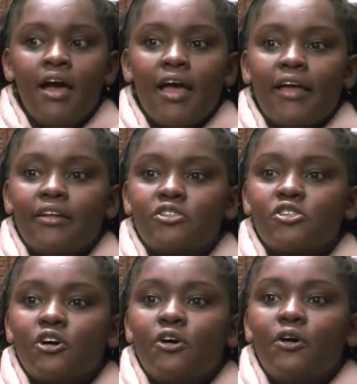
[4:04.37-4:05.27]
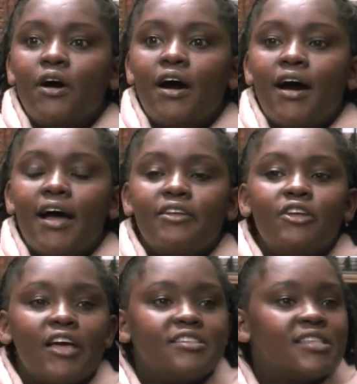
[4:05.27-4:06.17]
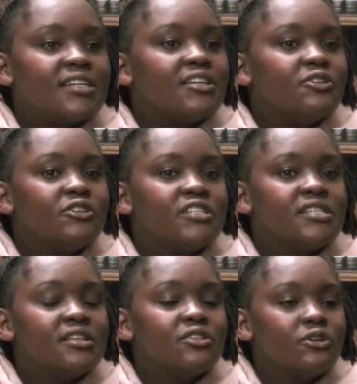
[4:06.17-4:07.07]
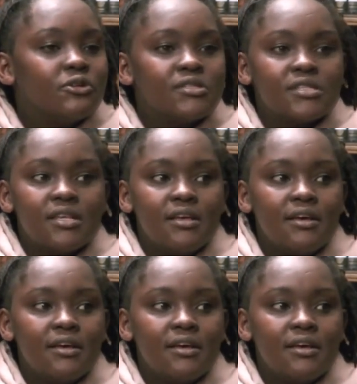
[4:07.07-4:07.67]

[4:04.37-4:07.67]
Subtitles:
And so I started noticing those